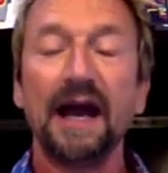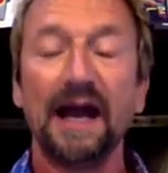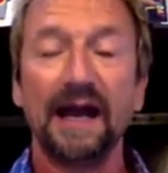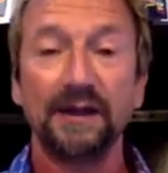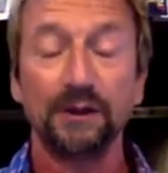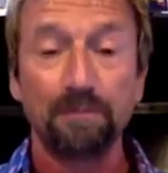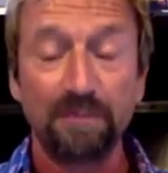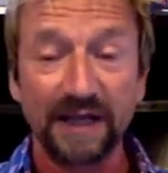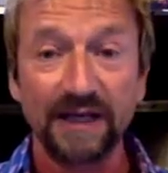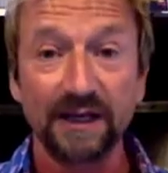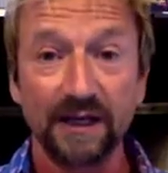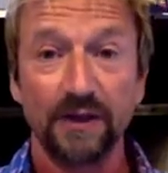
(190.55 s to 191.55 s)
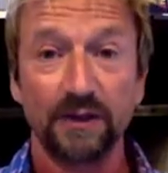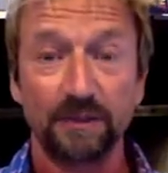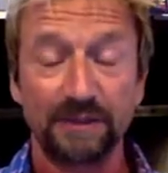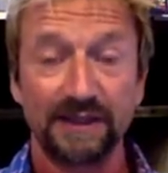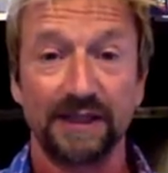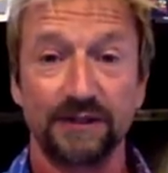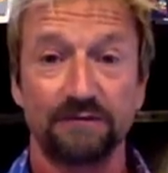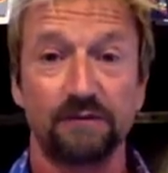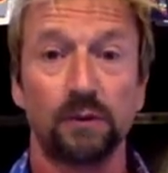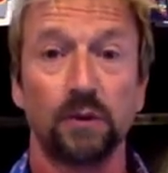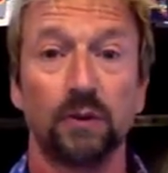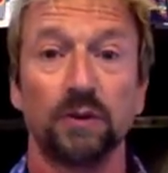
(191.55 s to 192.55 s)
and the bigger the potential
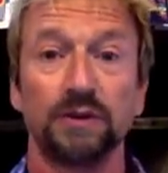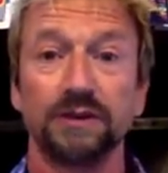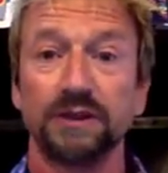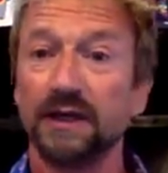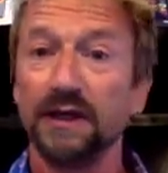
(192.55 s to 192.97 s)
reward,